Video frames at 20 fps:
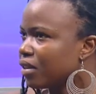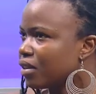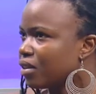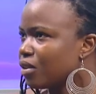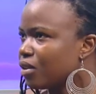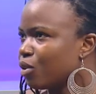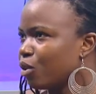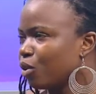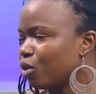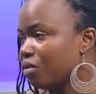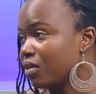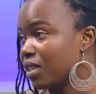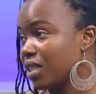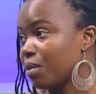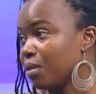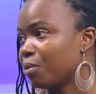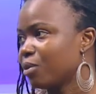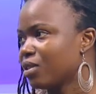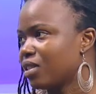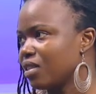sort of a
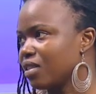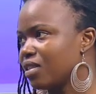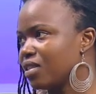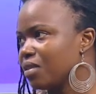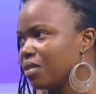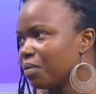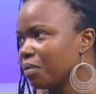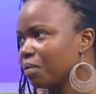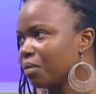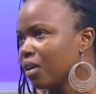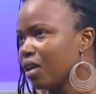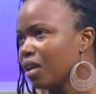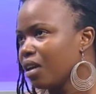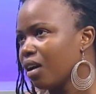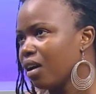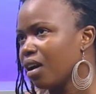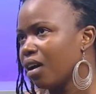support system. Yeah.